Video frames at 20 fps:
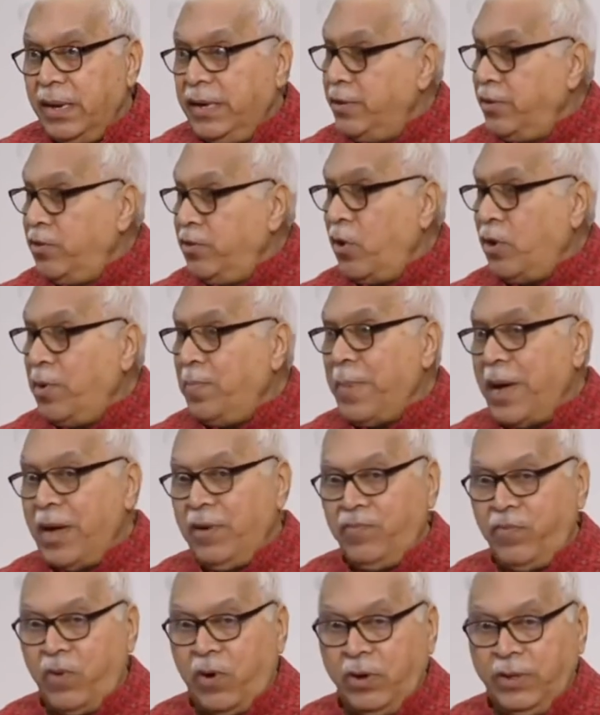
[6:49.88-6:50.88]
It's not
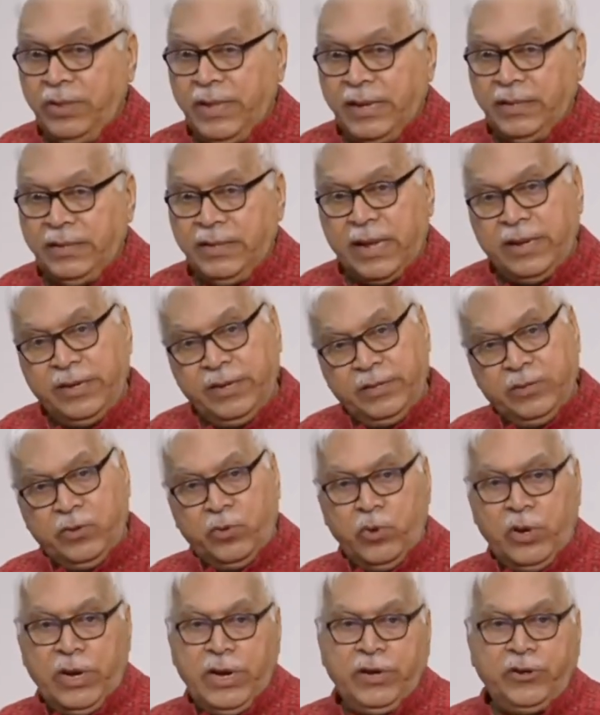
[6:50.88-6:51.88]
my fault that that is
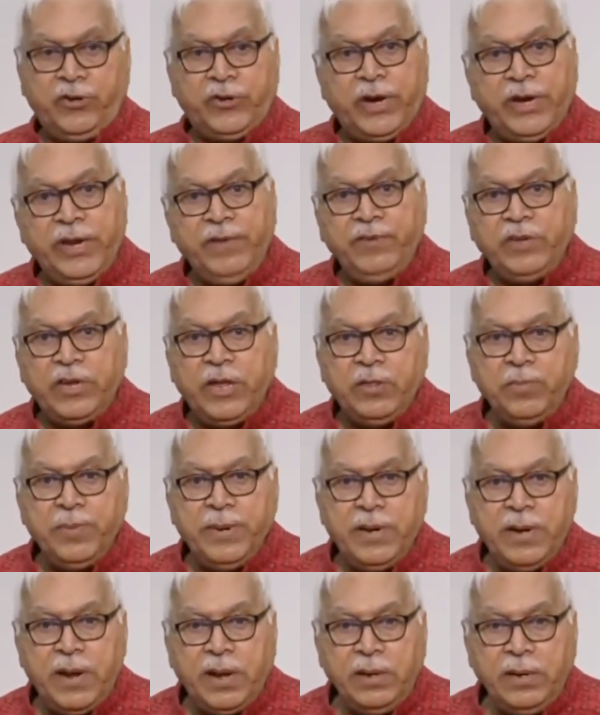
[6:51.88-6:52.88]
the only study which has
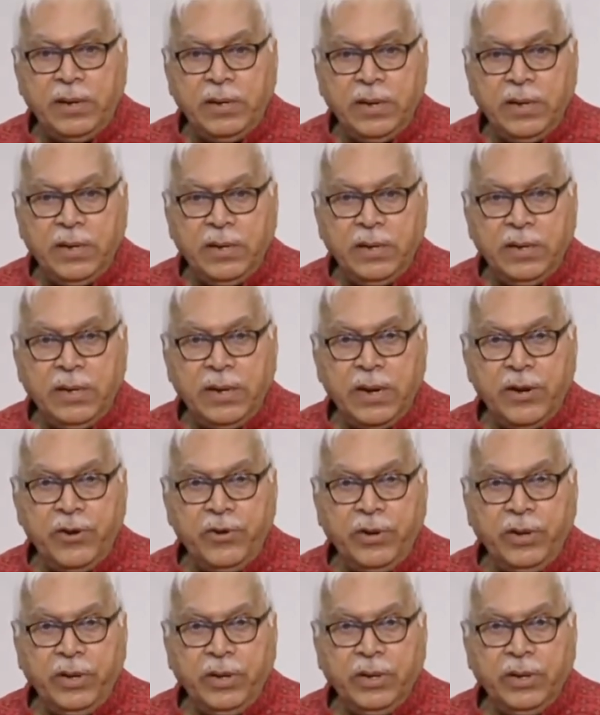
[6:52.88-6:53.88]
been done in the
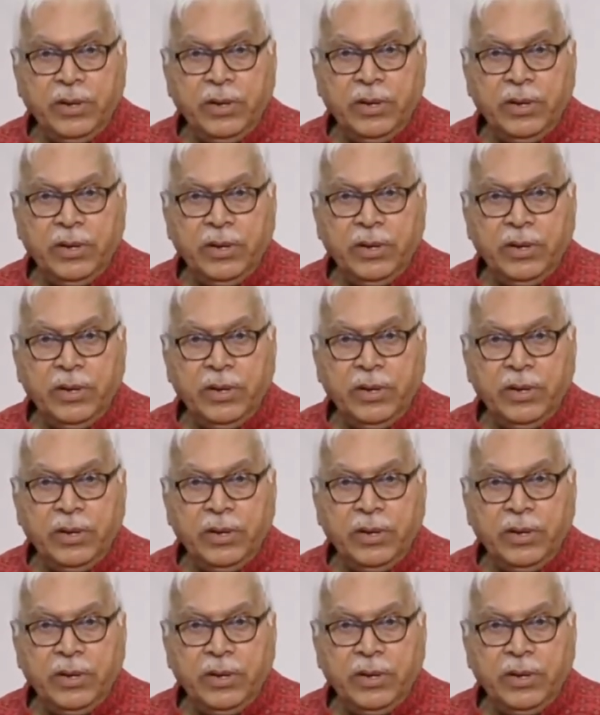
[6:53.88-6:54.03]
country.